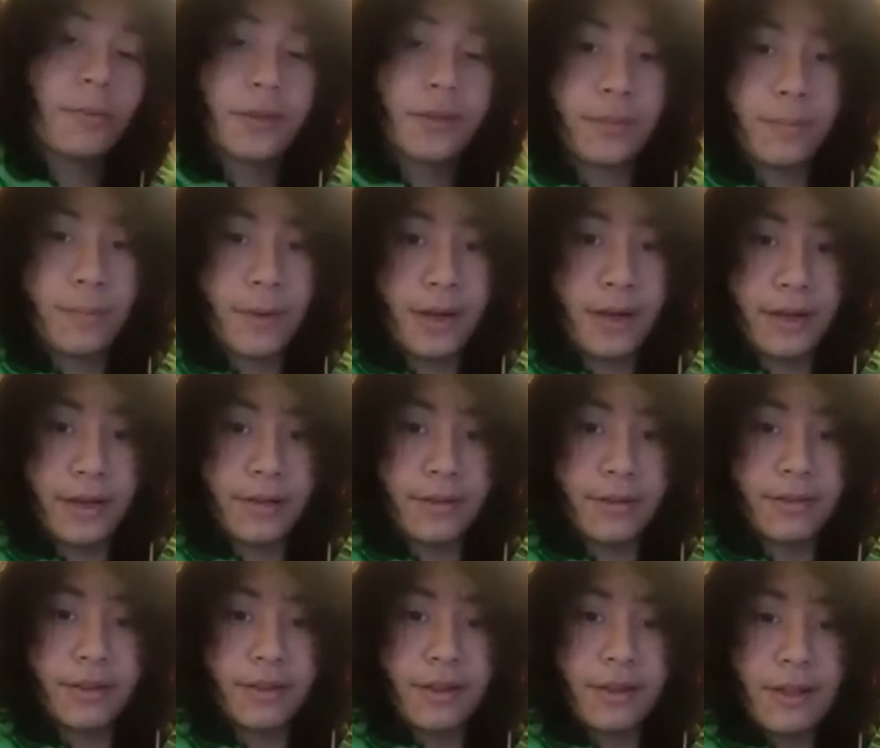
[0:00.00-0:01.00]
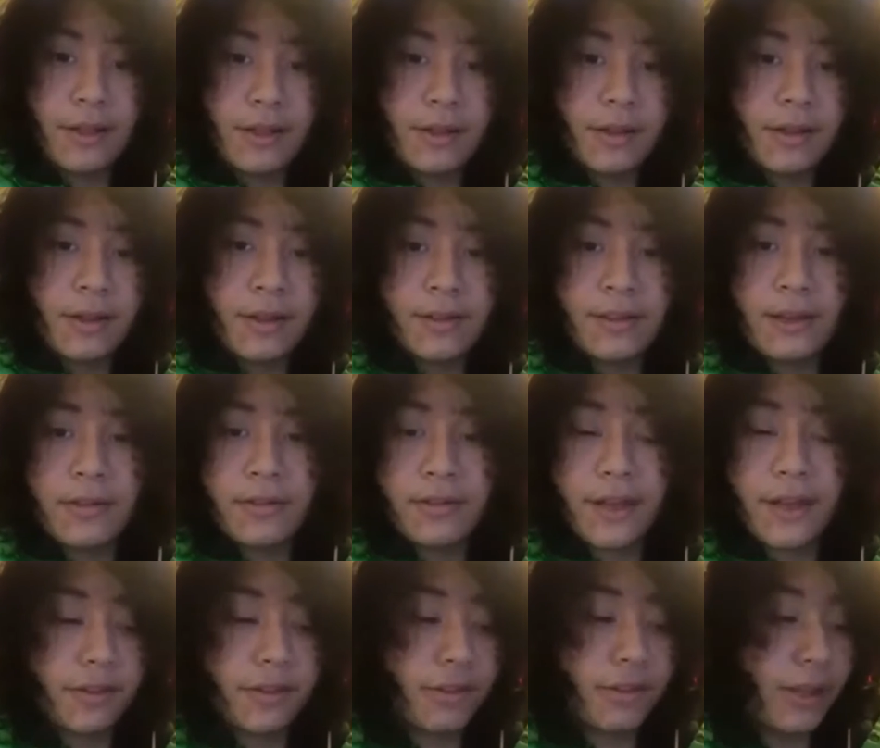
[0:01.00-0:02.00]
to put the buttons, because that was
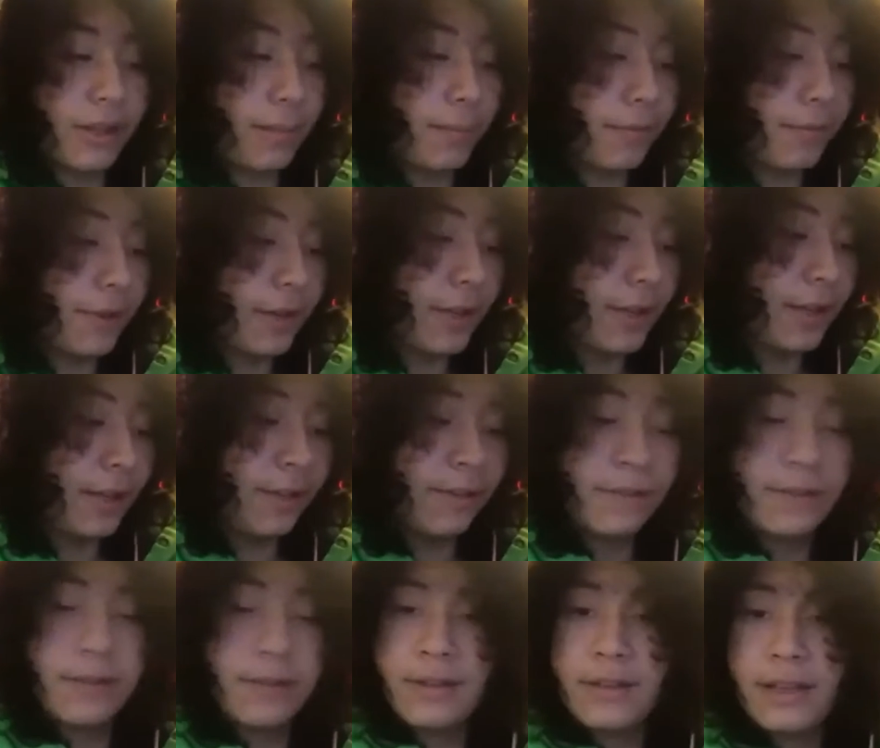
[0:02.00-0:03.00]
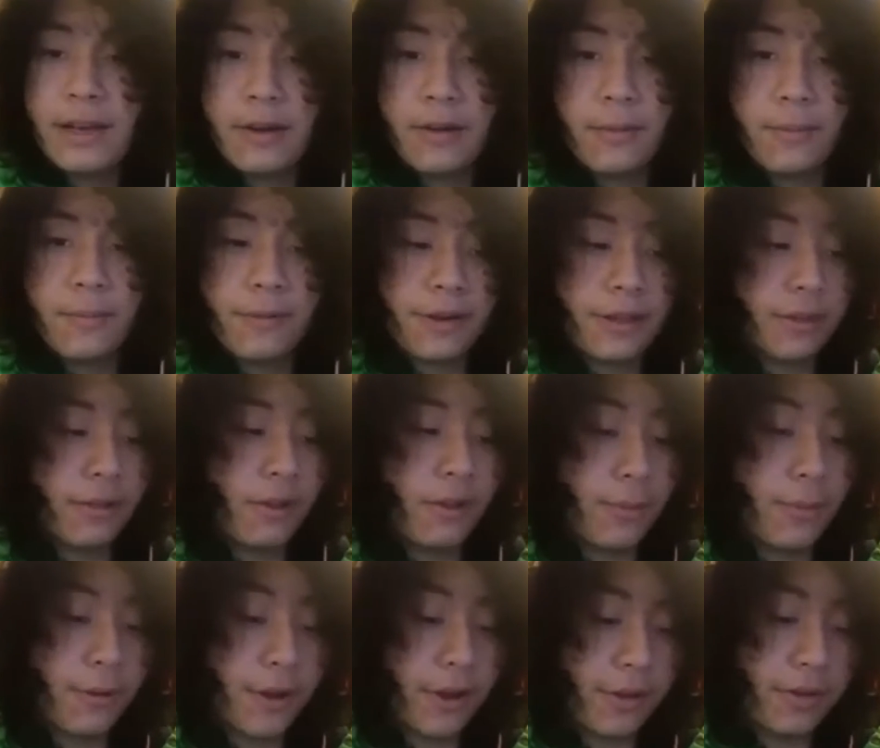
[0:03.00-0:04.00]
actually pretty, you know, pretty
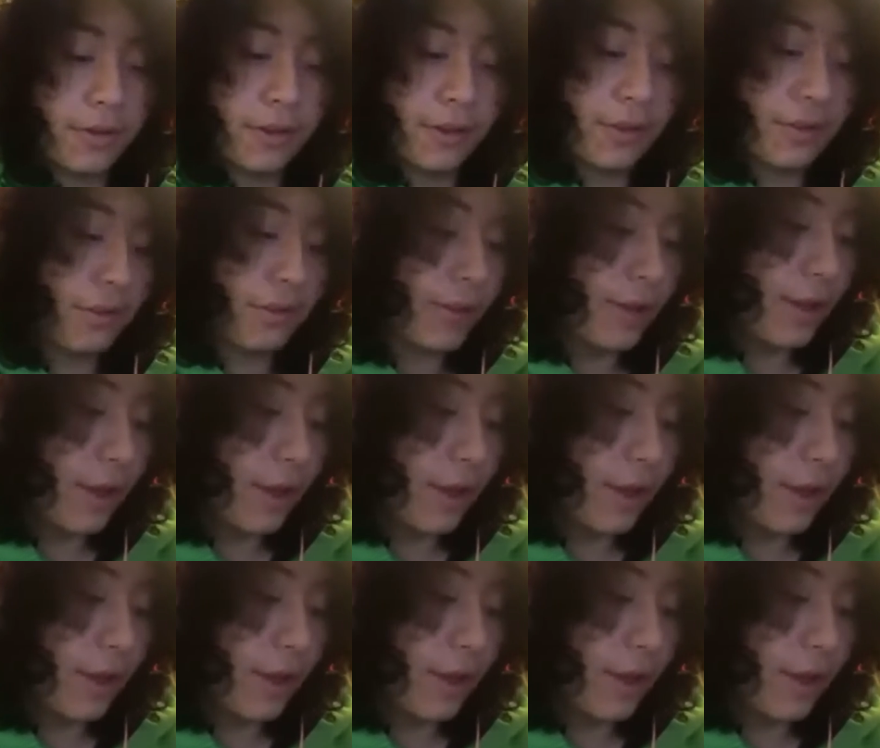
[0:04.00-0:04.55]
long process.